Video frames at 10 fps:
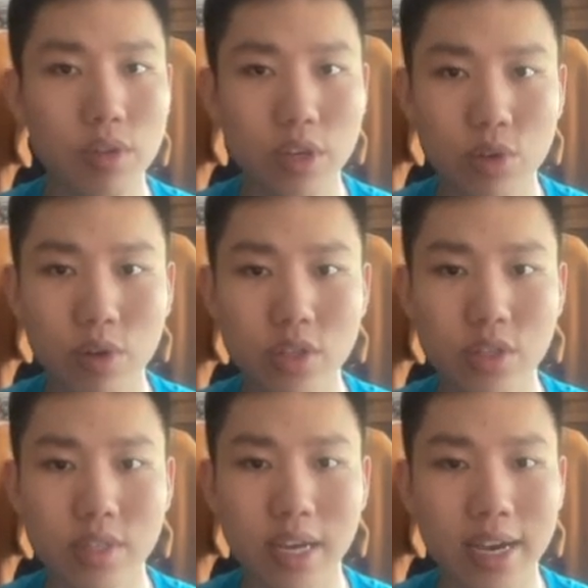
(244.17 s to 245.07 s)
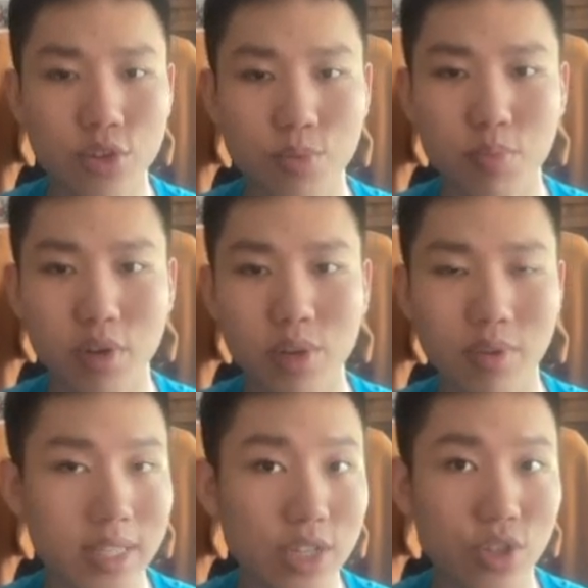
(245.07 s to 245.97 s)
the equations I had to put in
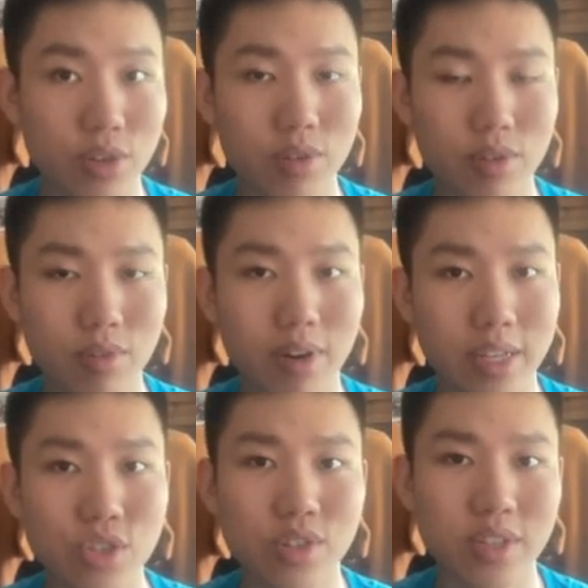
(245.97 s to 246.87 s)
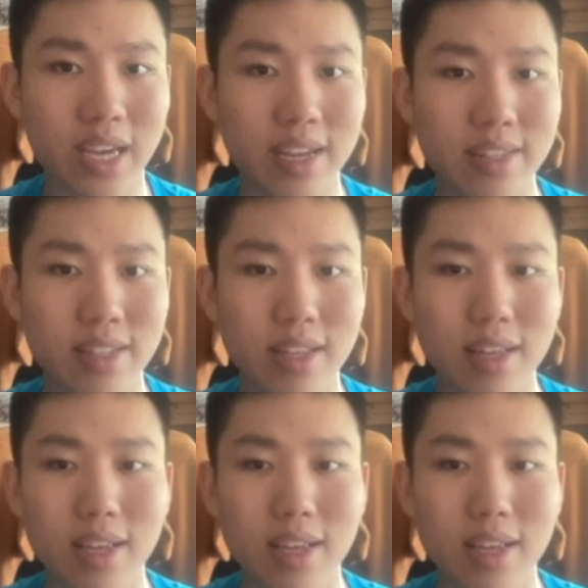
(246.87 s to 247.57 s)
was actually quite interesting, and